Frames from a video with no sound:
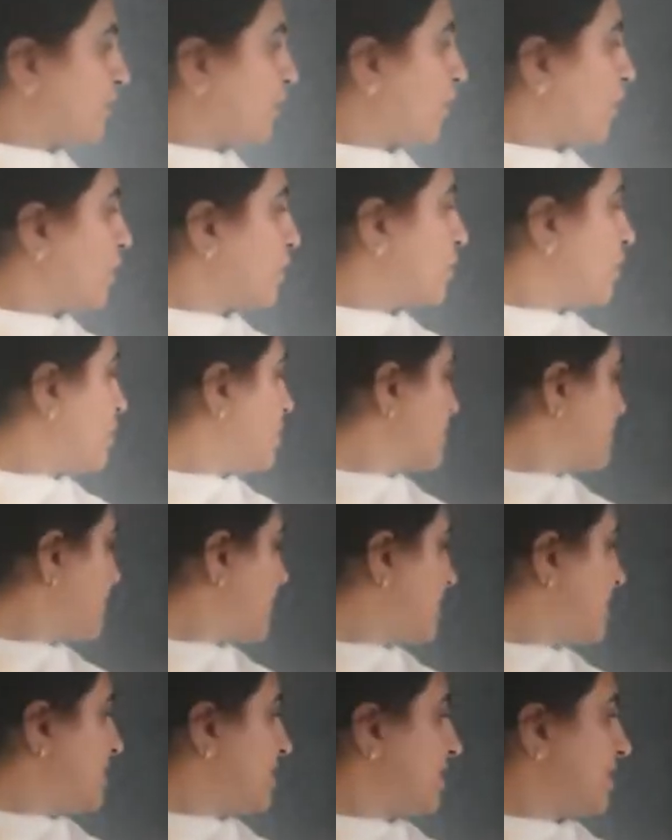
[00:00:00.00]
4 goes
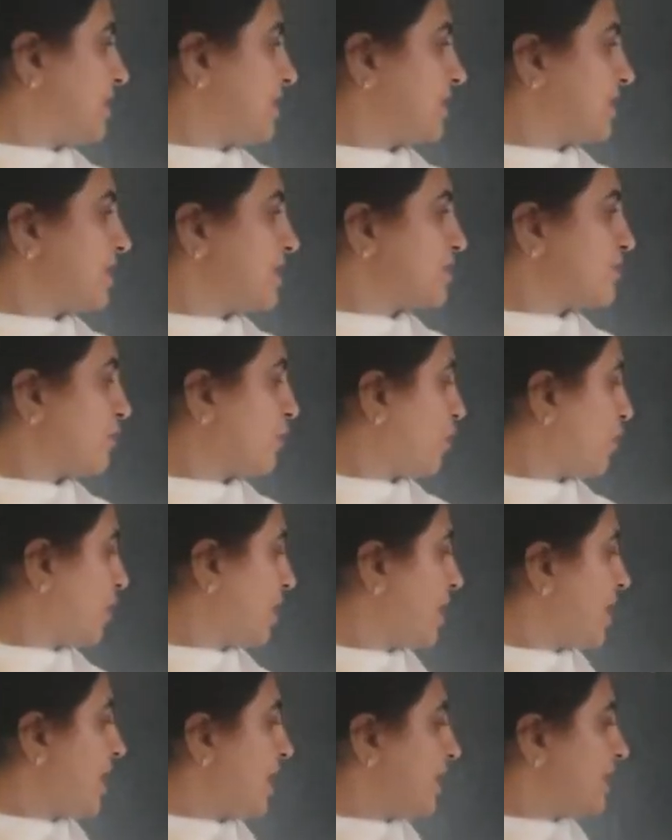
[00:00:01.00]
with this 4.
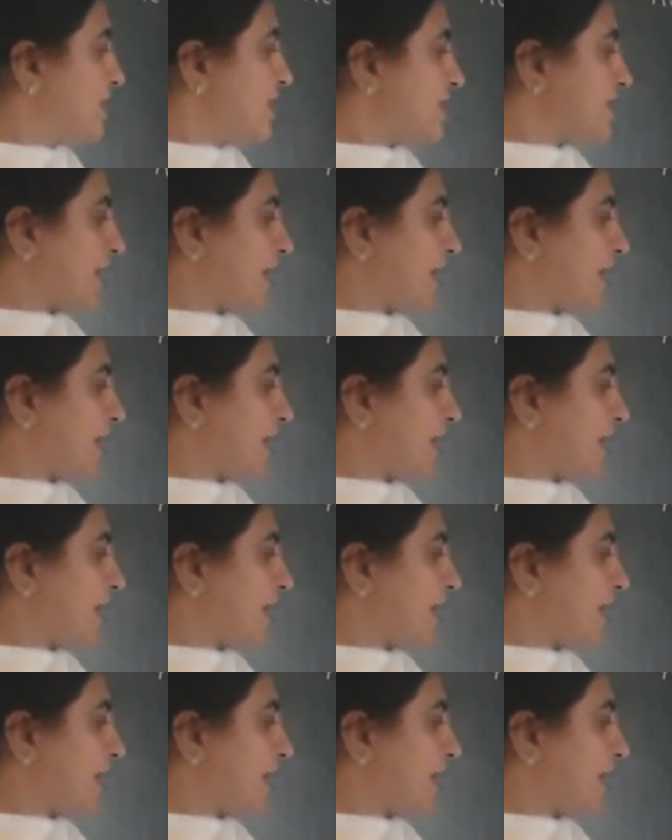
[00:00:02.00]
This